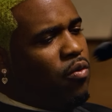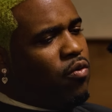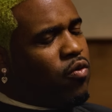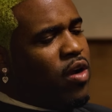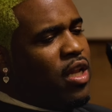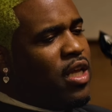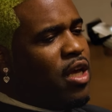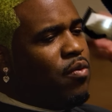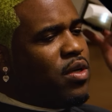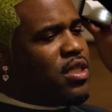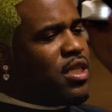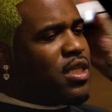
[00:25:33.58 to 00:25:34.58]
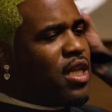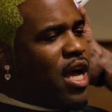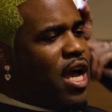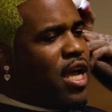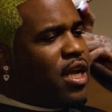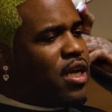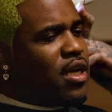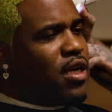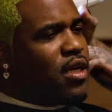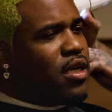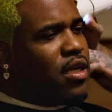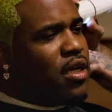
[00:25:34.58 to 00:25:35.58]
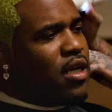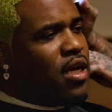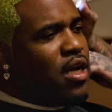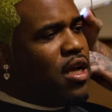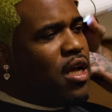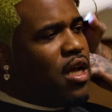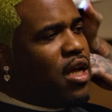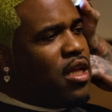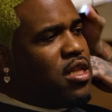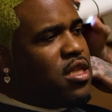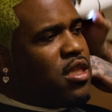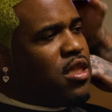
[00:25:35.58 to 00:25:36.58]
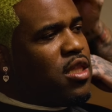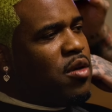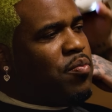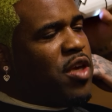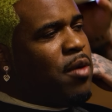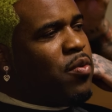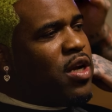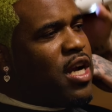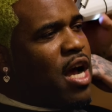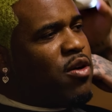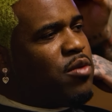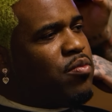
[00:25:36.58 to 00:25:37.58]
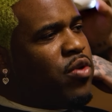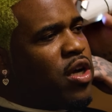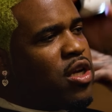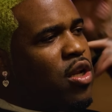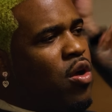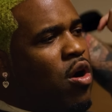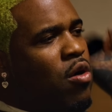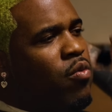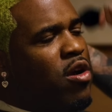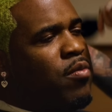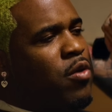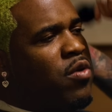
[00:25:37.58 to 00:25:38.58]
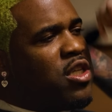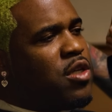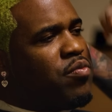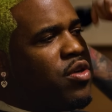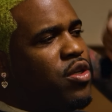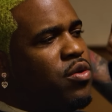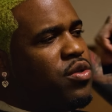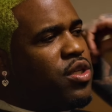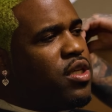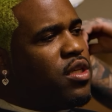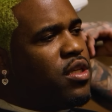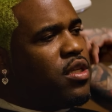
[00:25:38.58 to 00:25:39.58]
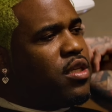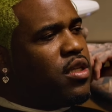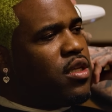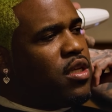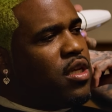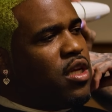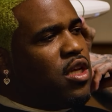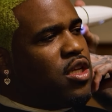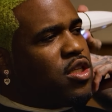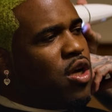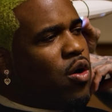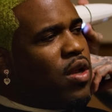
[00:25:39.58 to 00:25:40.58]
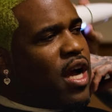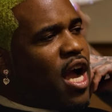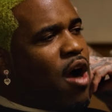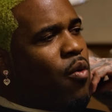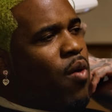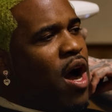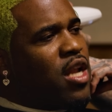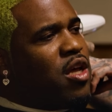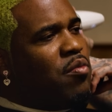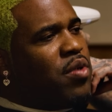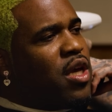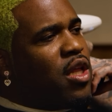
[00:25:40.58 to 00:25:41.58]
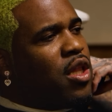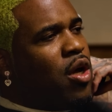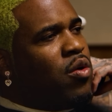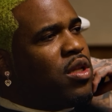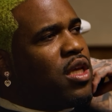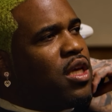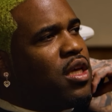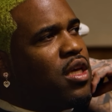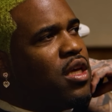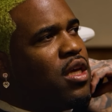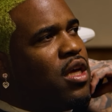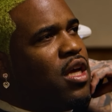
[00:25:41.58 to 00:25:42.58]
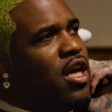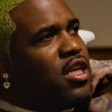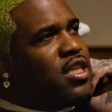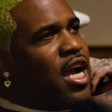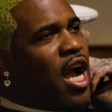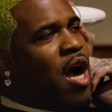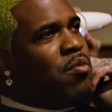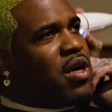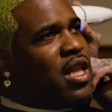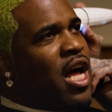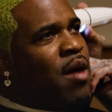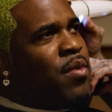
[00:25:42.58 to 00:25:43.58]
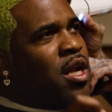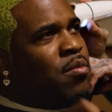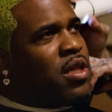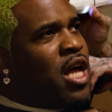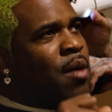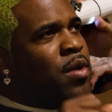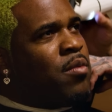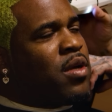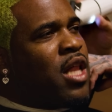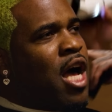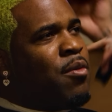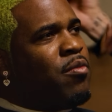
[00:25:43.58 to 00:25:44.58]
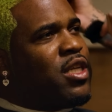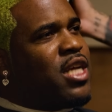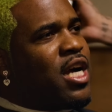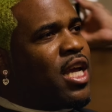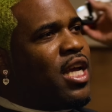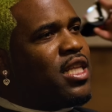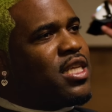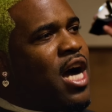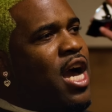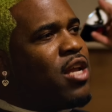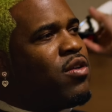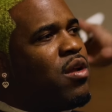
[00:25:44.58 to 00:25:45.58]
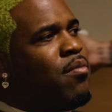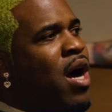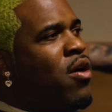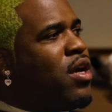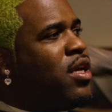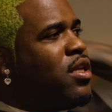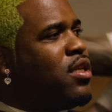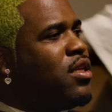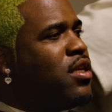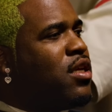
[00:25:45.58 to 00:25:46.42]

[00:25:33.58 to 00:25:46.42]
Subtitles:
Really, it was just like the people that I was bringing along with me wasn't producing. So like I wound up being lonely. It's like I'm climbing, but y'all getting tired on the mountain.